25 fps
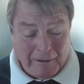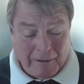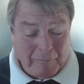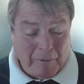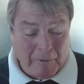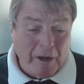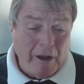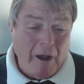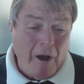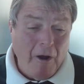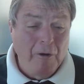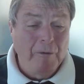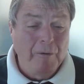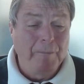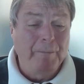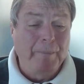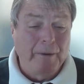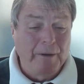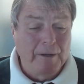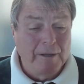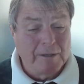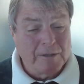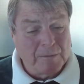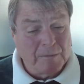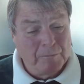And my hope
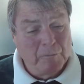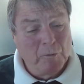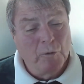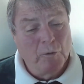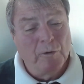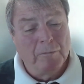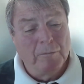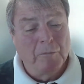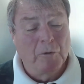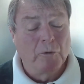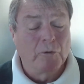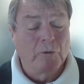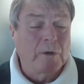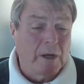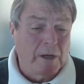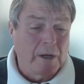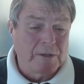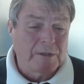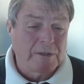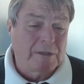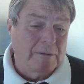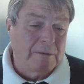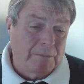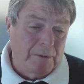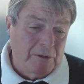is more and more
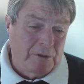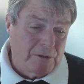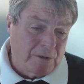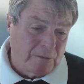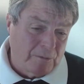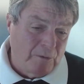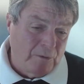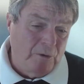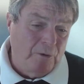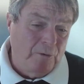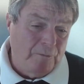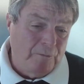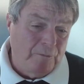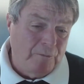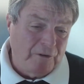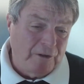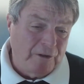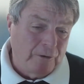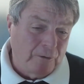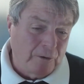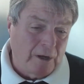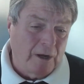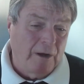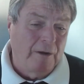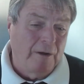customers will
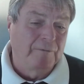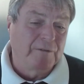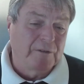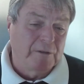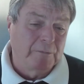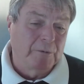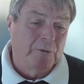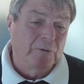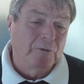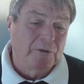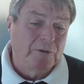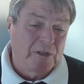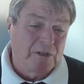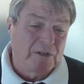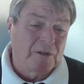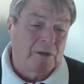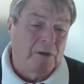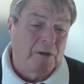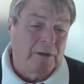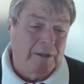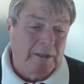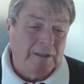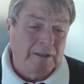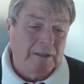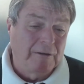feel comfortable
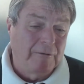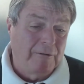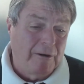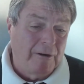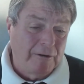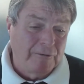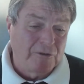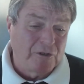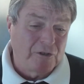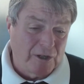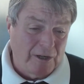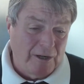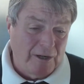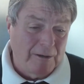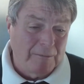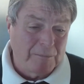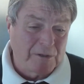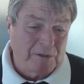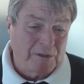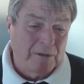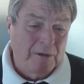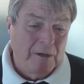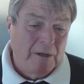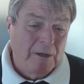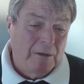designing their own
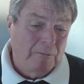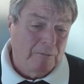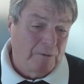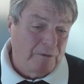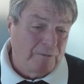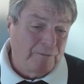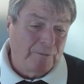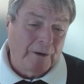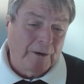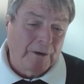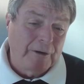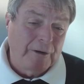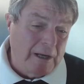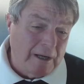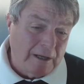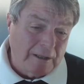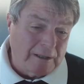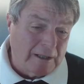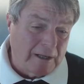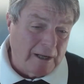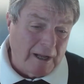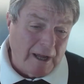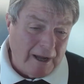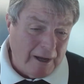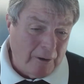chips with very
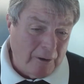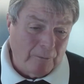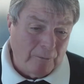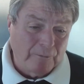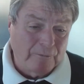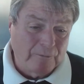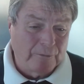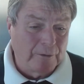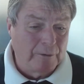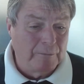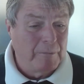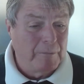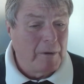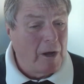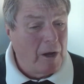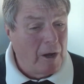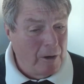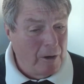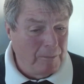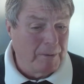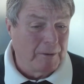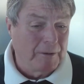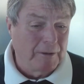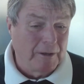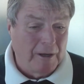little help from
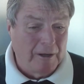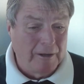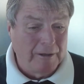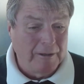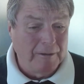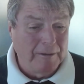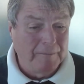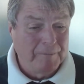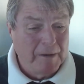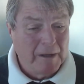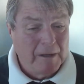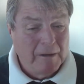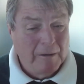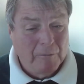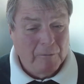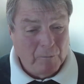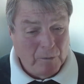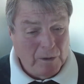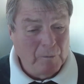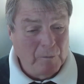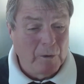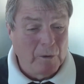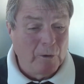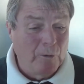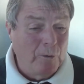OpenLight.
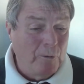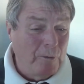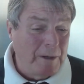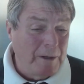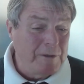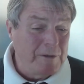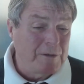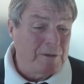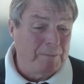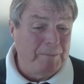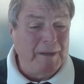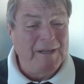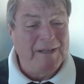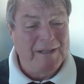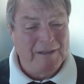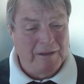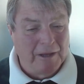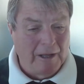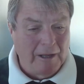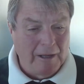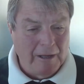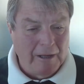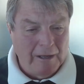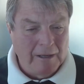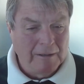We will always be
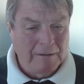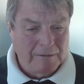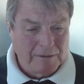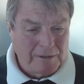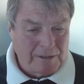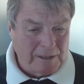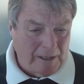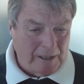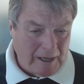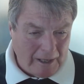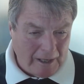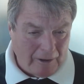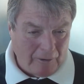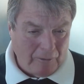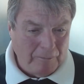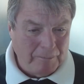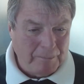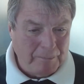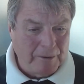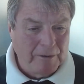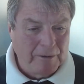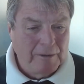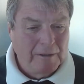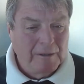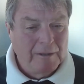there to
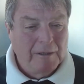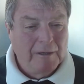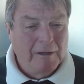help.